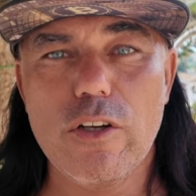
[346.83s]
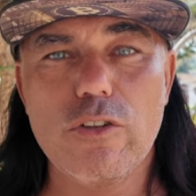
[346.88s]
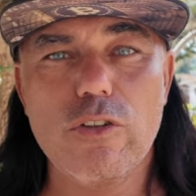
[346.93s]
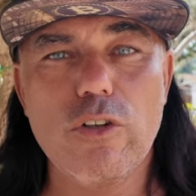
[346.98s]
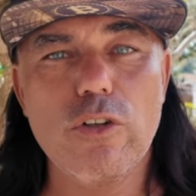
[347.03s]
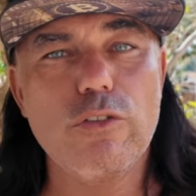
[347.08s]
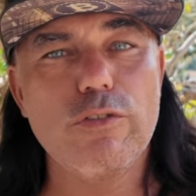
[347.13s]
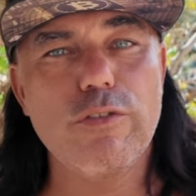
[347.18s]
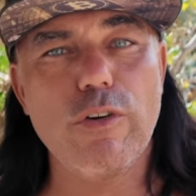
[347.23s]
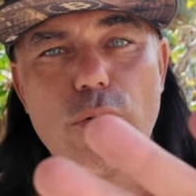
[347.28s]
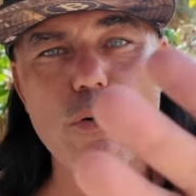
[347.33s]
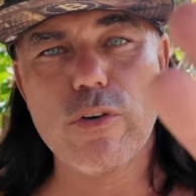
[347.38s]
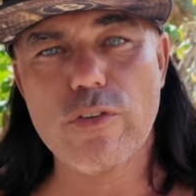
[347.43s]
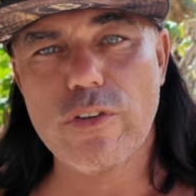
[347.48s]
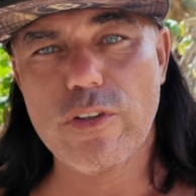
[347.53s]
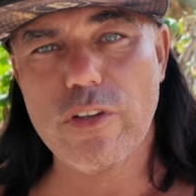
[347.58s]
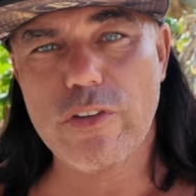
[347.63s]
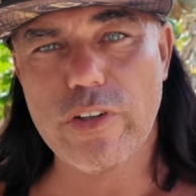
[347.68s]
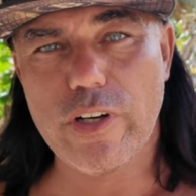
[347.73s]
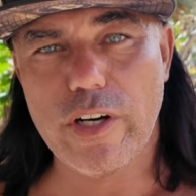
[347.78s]
Don't focus
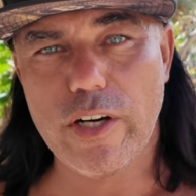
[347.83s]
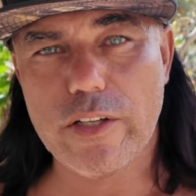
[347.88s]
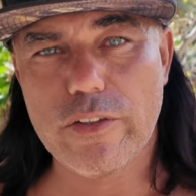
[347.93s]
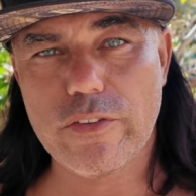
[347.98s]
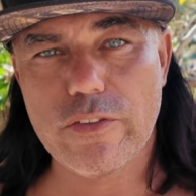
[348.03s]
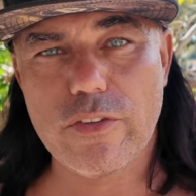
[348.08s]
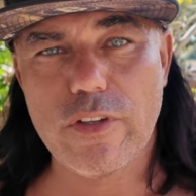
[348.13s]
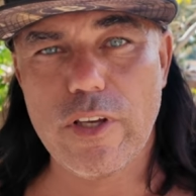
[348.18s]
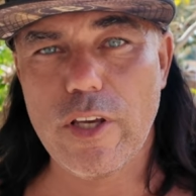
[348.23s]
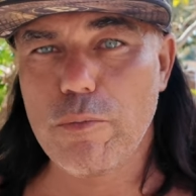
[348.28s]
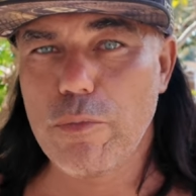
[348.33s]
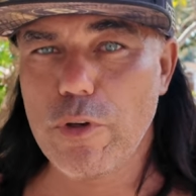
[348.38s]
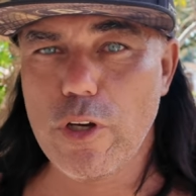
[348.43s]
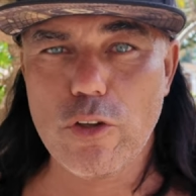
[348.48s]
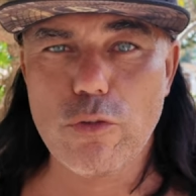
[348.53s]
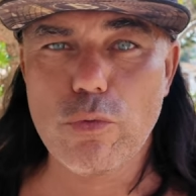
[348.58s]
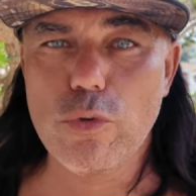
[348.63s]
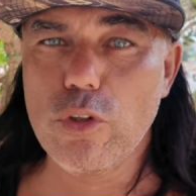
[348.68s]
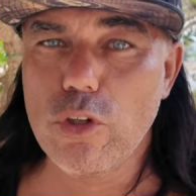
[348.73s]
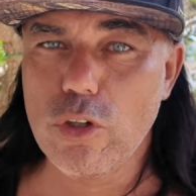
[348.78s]
on the charts,
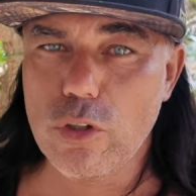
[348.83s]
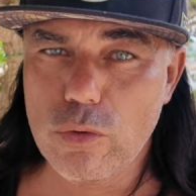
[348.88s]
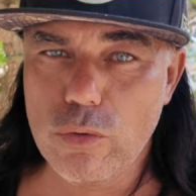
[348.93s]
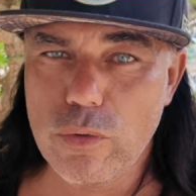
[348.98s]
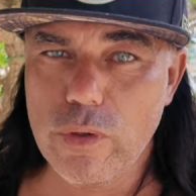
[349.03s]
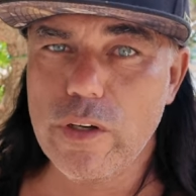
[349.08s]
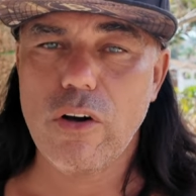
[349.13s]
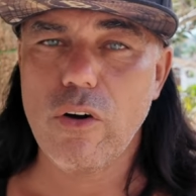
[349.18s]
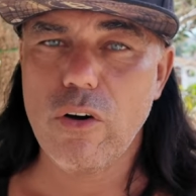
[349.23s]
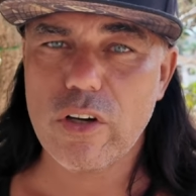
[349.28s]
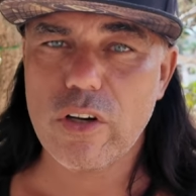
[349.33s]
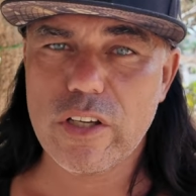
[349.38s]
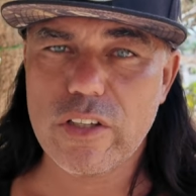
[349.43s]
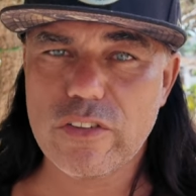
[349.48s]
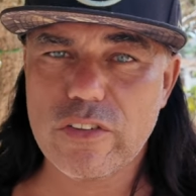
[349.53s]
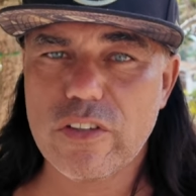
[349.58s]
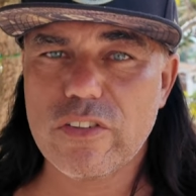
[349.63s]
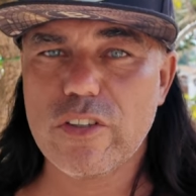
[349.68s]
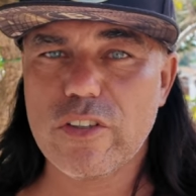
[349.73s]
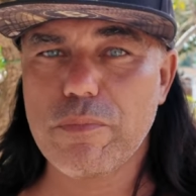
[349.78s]
because we know
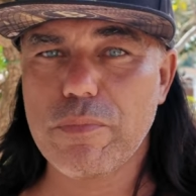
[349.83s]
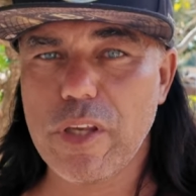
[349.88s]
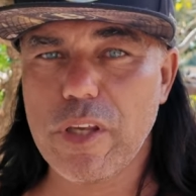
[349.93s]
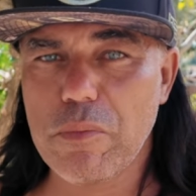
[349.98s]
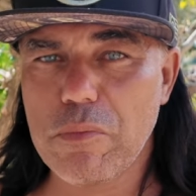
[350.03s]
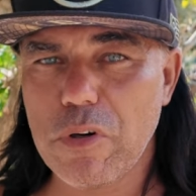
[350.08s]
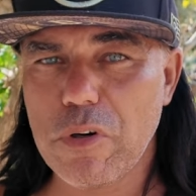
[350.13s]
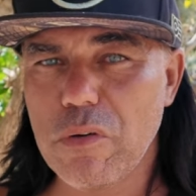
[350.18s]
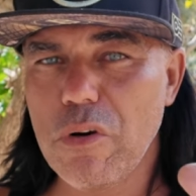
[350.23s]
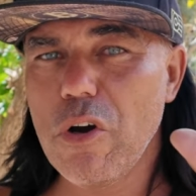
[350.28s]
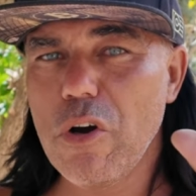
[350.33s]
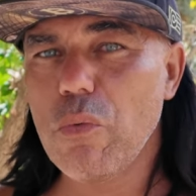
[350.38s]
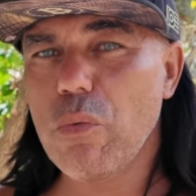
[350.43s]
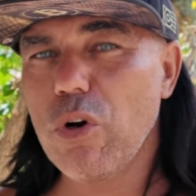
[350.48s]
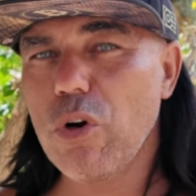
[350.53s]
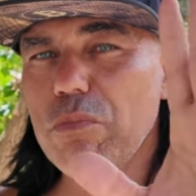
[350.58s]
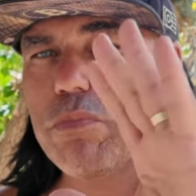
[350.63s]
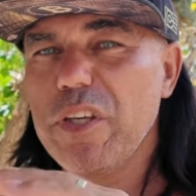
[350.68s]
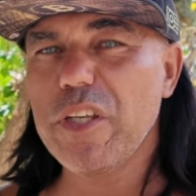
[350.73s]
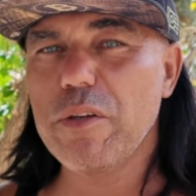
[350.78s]
August, September
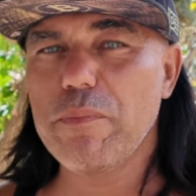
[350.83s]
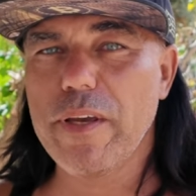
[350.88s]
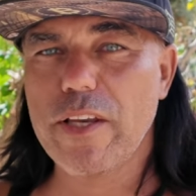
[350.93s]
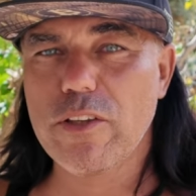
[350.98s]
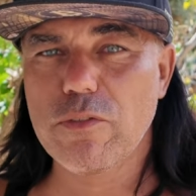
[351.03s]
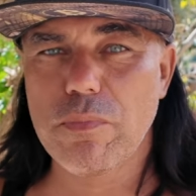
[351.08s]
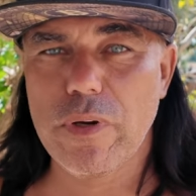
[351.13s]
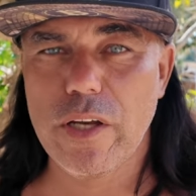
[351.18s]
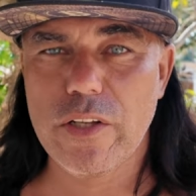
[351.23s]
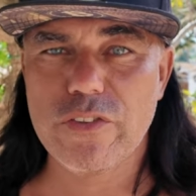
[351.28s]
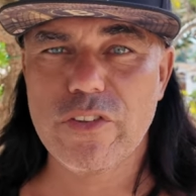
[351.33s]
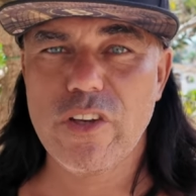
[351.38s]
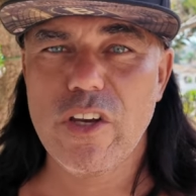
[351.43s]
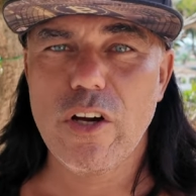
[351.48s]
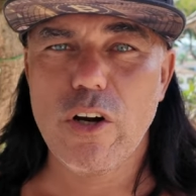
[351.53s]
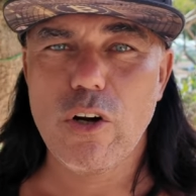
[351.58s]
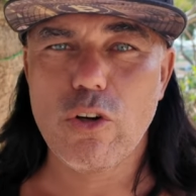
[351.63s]
won't be the best months.